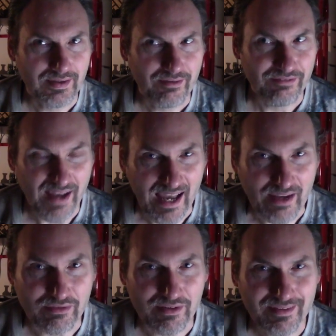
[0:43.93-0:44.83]

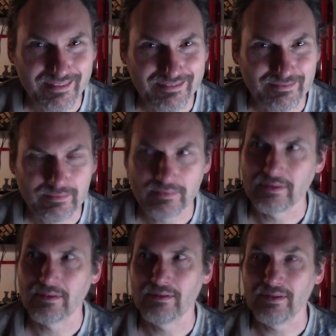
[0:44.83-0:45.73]
5.
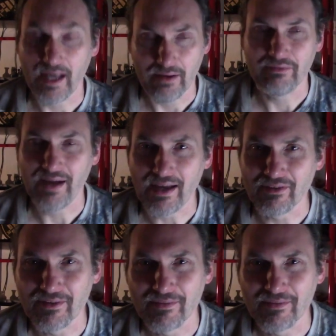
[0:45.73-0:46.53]
Yeah, 5.